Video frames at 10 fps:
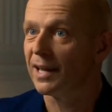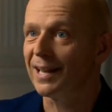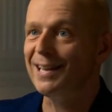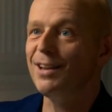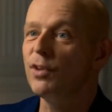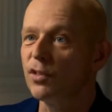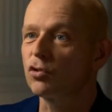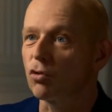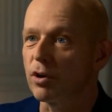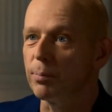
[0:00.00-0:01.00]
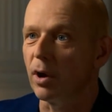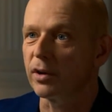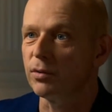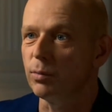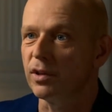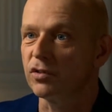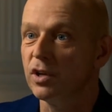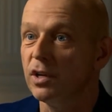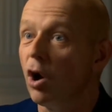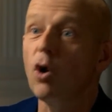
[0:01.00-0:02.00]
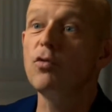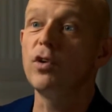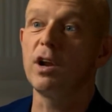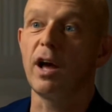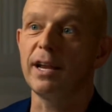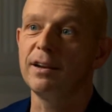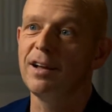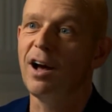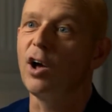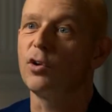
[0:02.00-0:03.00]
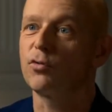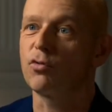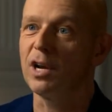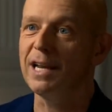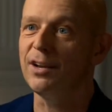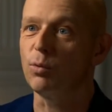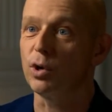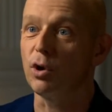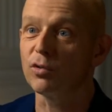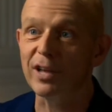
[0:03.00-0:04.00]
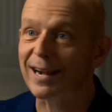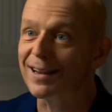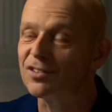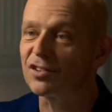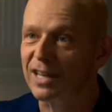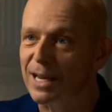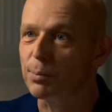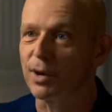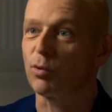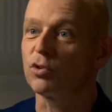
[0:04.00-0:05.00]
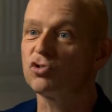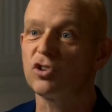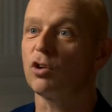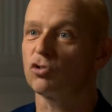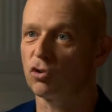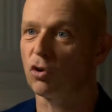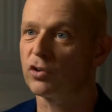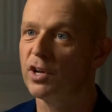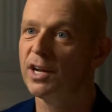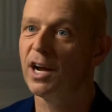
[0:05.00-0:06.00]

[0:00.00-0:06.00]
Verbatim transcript: leaving the Tory party with this overnight hunt for a leader when no one's had any sleep and everyone's shell shocked,